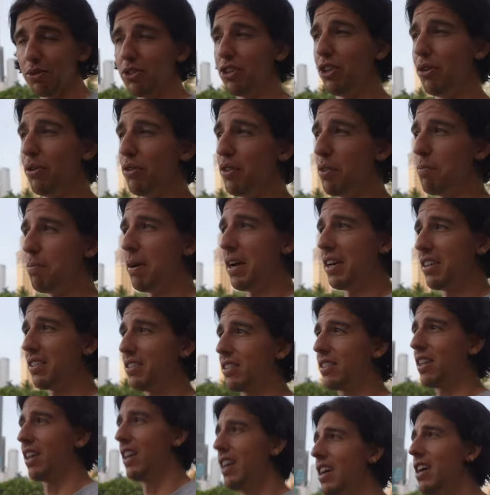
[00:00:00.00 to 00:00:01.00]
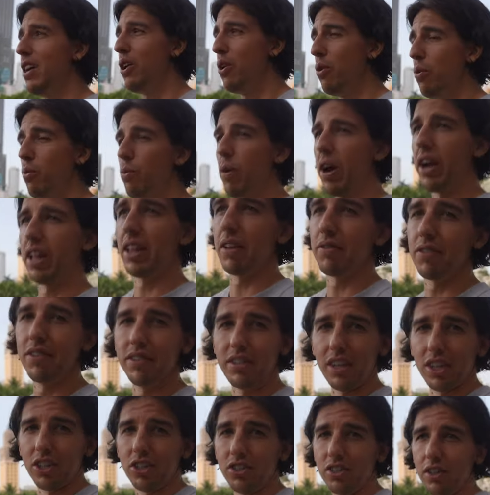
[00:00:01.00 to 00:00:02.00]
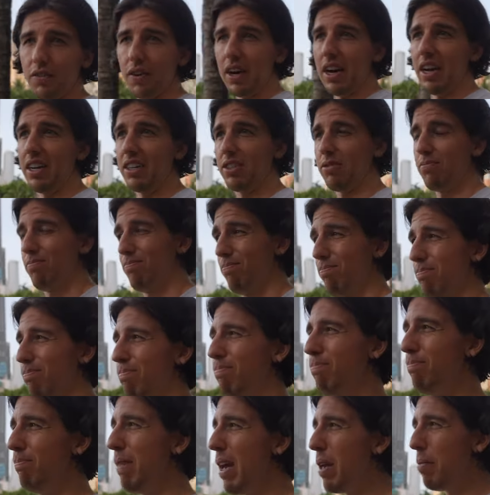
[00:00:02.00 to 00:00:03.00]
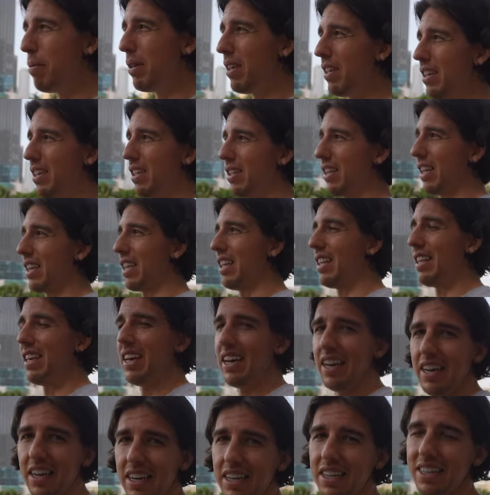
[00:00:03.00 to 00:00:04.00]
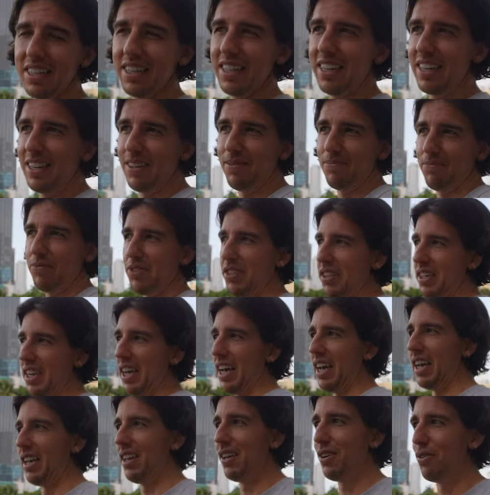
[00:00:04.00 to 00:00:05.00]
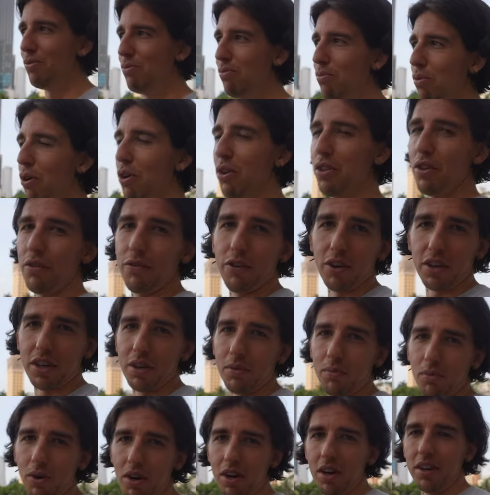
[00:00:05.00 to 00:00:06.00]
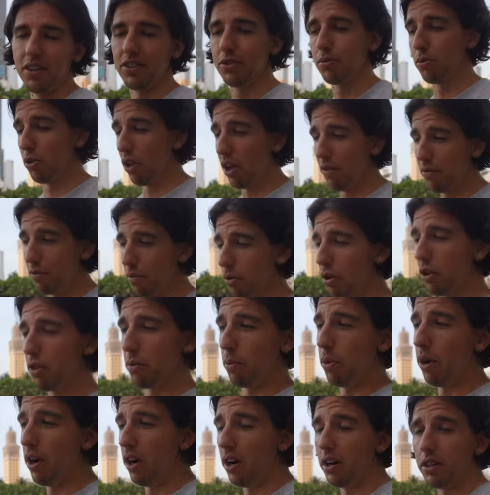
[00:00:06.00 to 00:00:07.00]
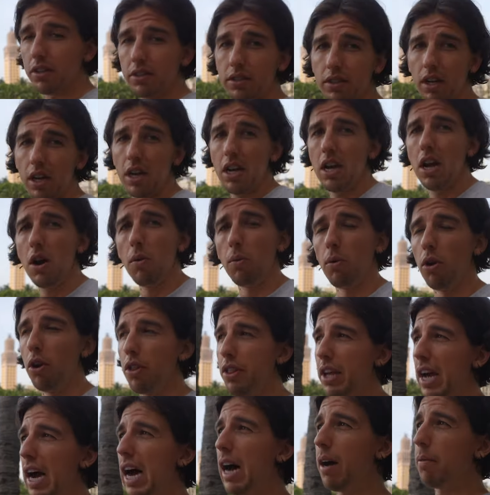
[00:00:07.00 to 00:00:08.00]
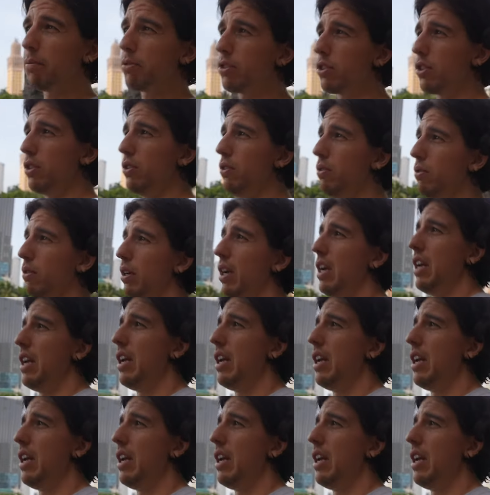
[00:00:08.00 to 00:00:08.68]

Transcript: were two of the best weightlifting sessions I've had, maybe in like a year. Today, one of the fucking worst. Well, not even one of the worst, one of the absolute